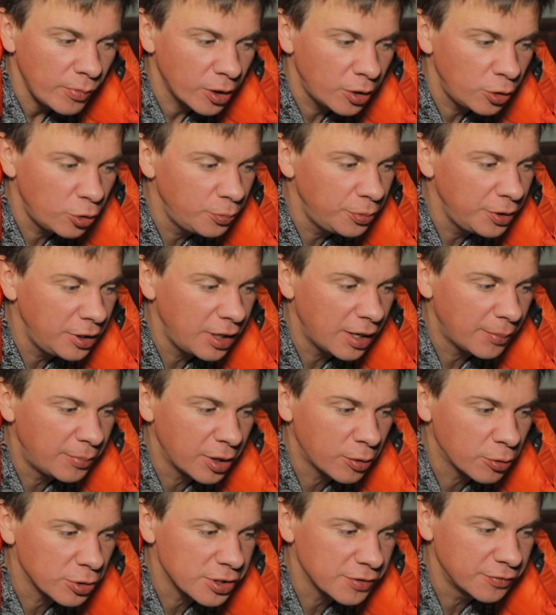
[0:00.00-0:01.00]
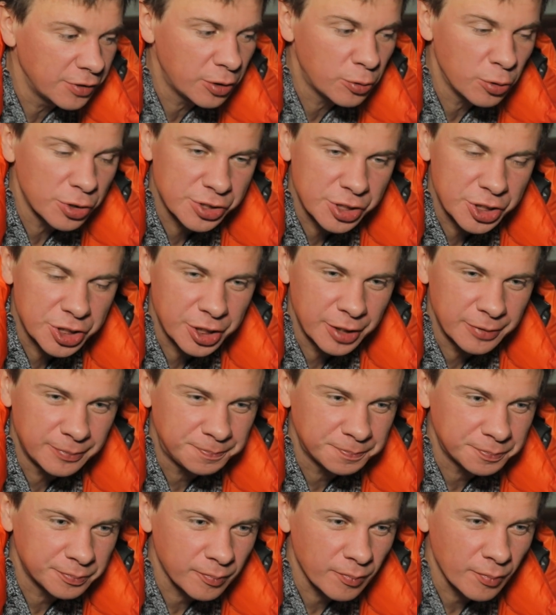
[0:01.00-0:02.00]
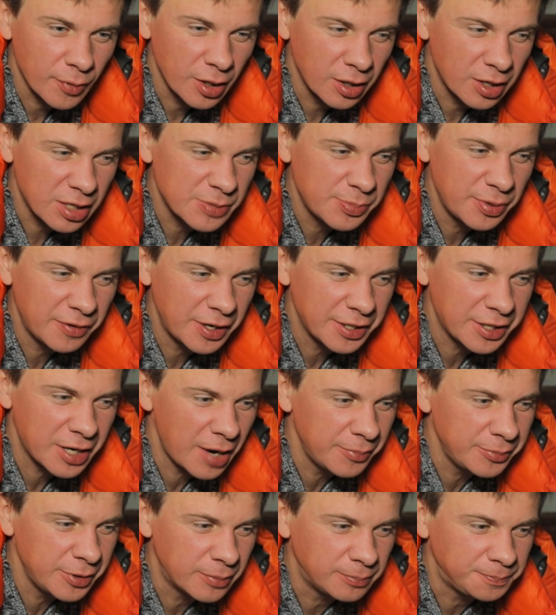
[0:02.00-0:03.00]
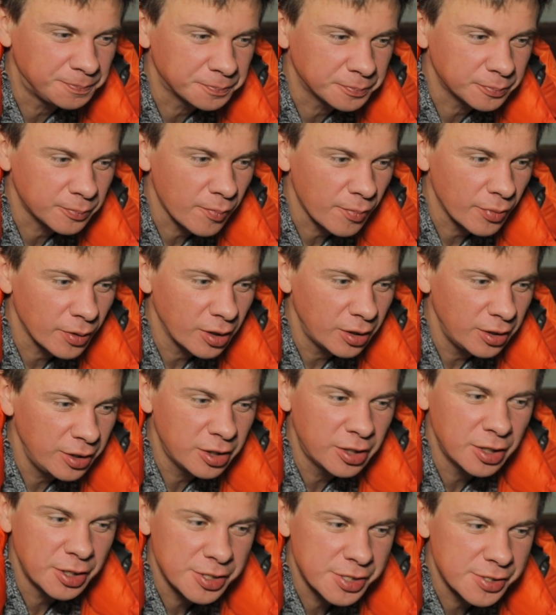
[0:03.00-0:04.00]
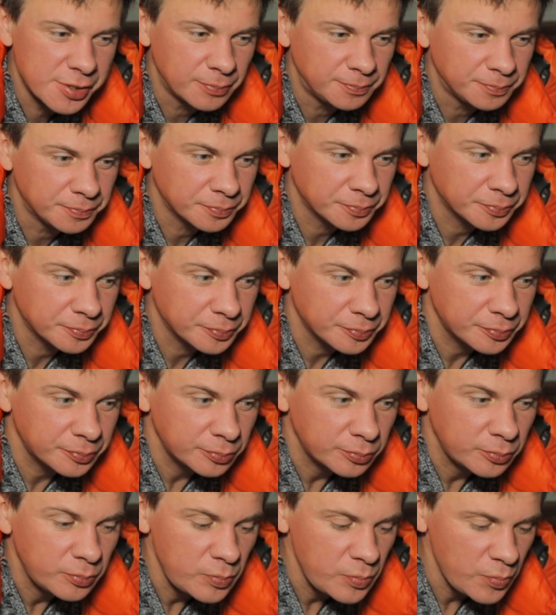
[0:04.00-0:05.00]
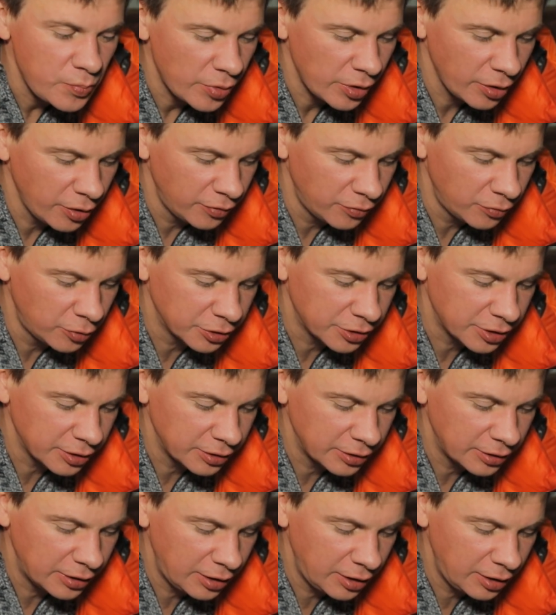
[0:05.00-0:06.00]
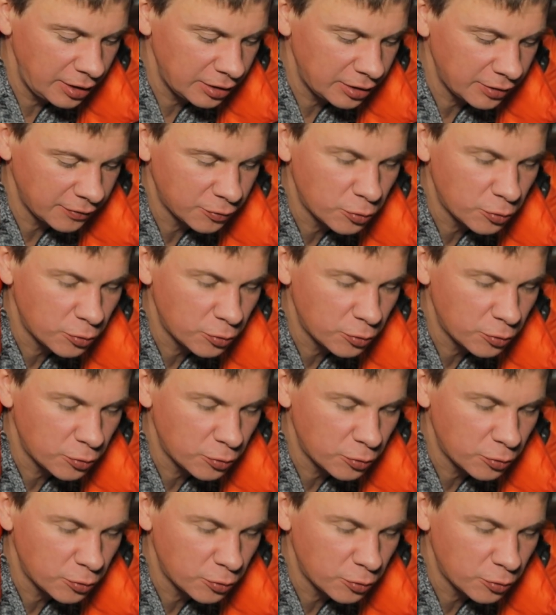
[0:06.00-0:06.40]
we all loved apricot pits smushed with a stone and chew. This is the taste of apricot pits.